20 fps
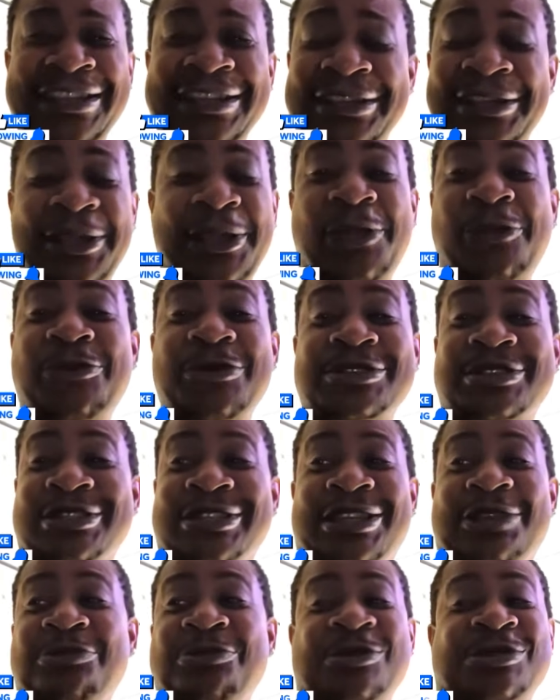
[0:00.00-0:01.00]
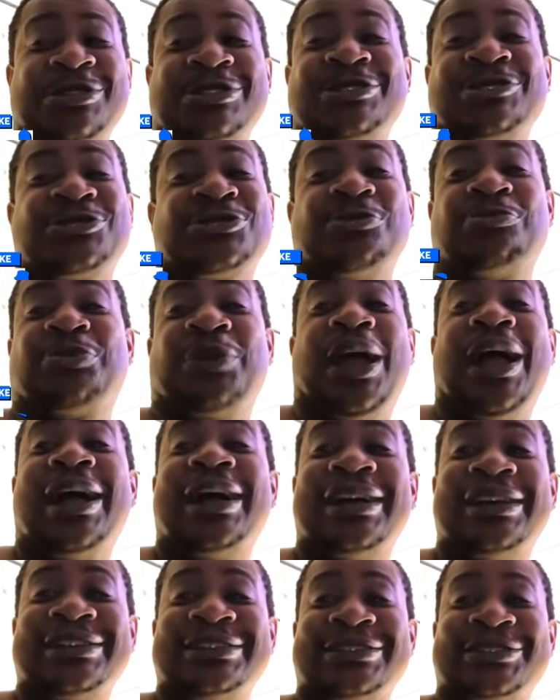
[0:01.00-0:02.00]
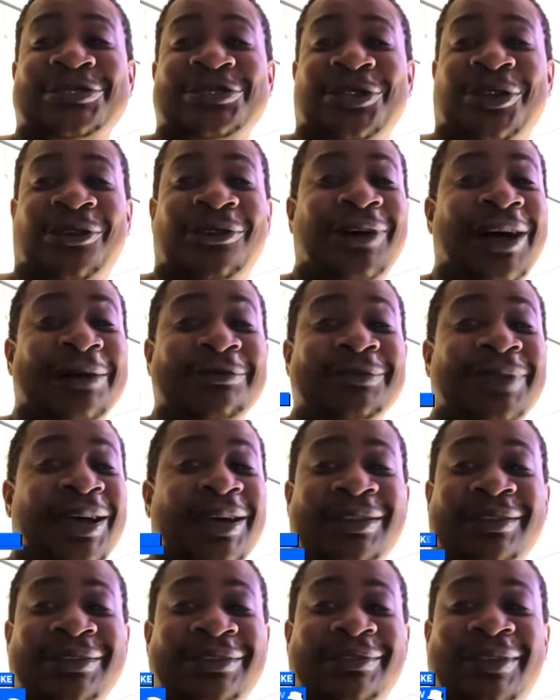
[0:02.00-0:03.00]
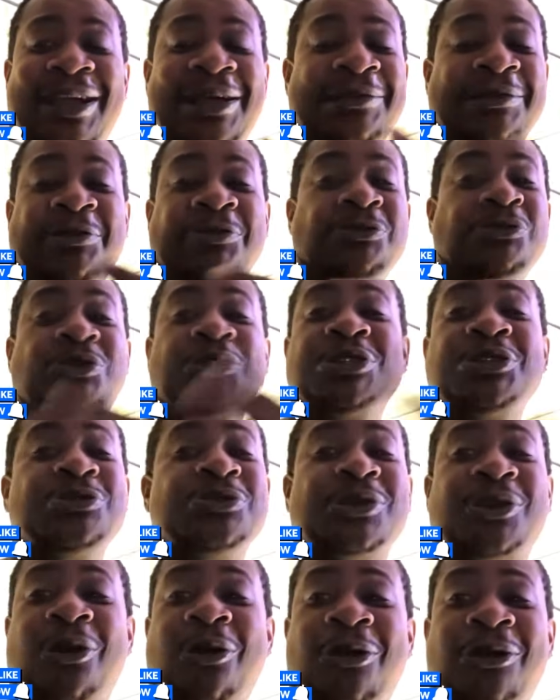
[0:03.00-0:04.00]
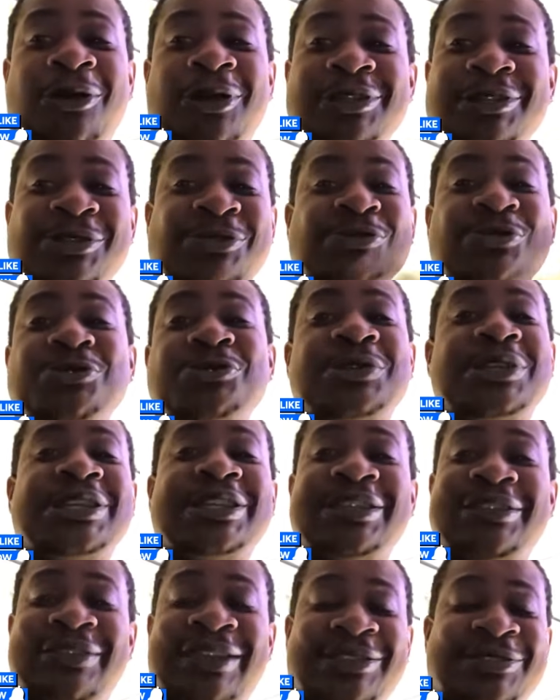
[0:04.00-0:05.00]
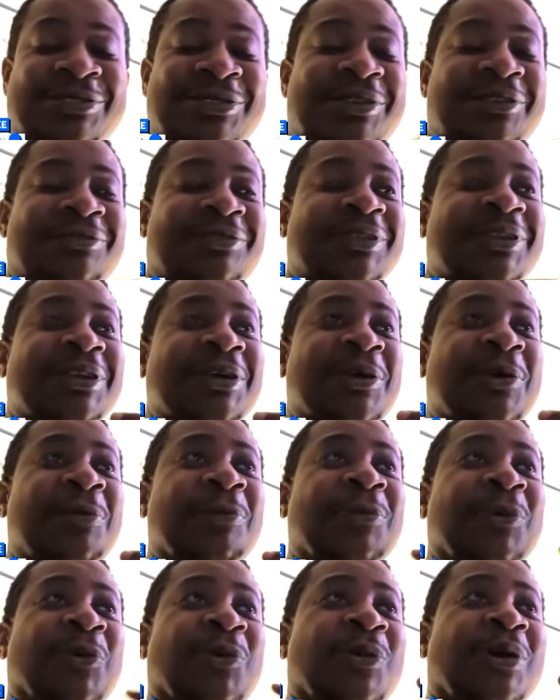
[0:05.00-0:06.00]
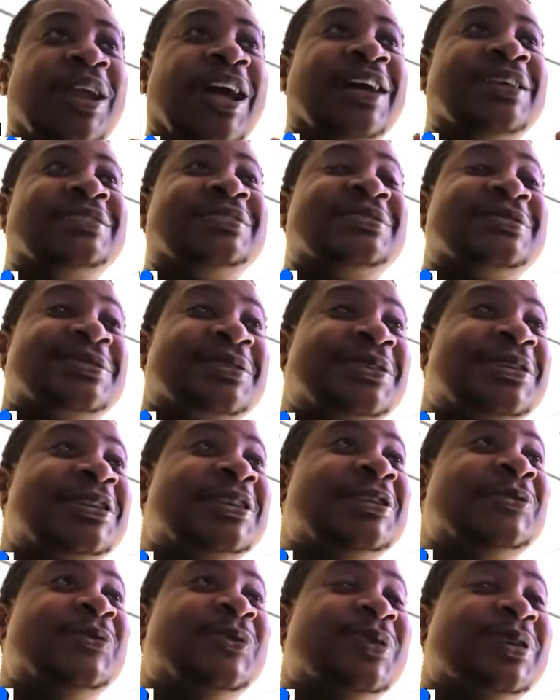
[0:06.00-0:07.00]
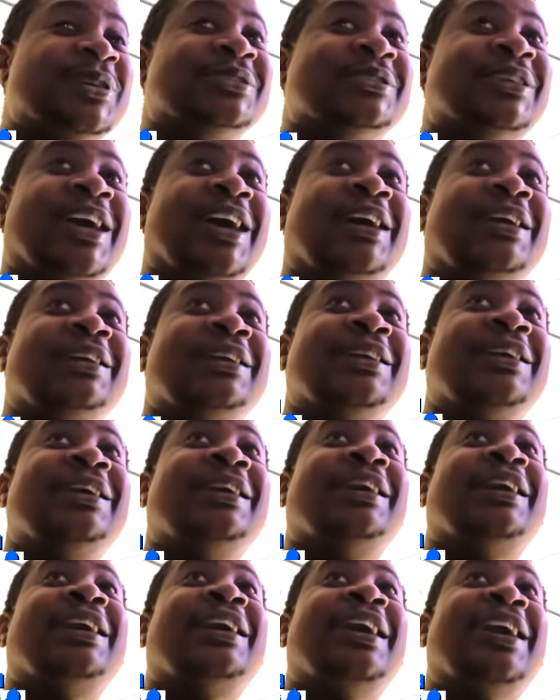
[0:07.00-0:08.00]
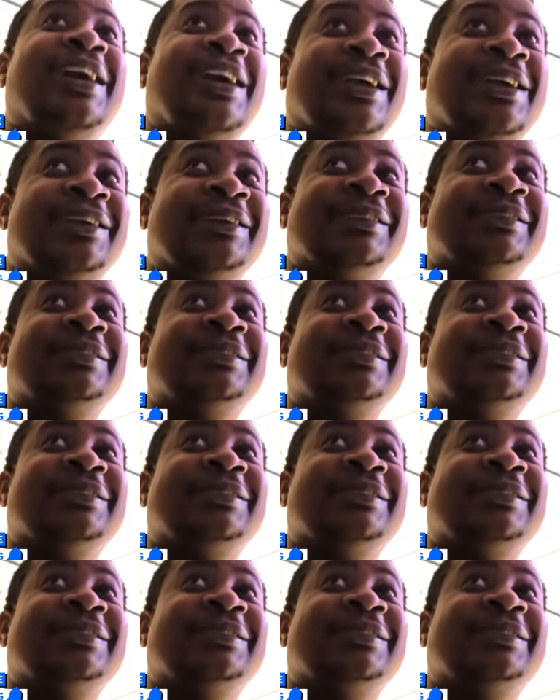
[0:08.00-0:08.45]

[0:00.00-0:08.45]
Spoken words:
It wasn't a surprise. I don't deal with cars. I don't do any of that stuff. But what I seen was that, hey,